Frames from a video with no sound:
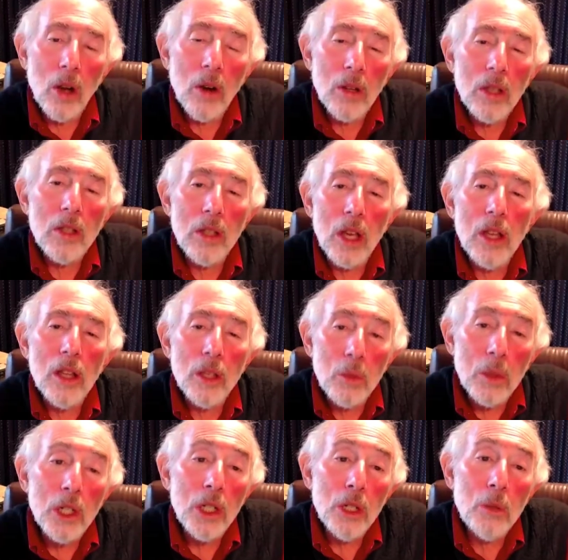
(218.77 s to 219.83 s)
hard to say this,
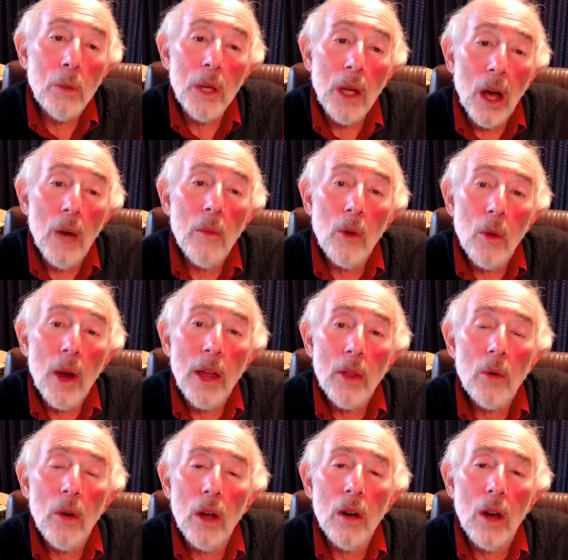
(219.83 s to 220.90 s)
but she's become a
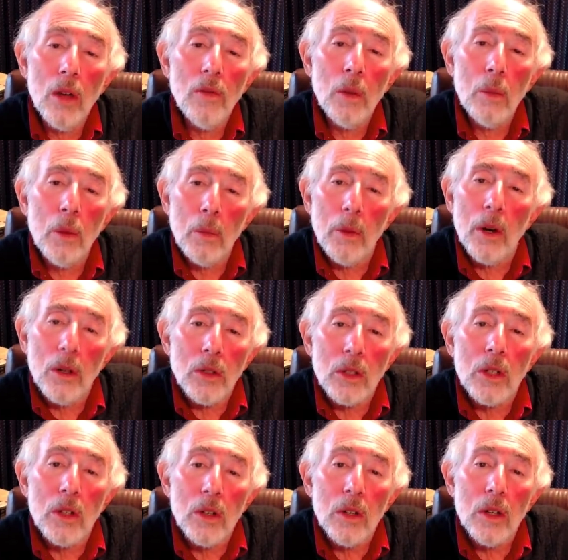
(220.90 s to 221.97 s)
rather unlovable person.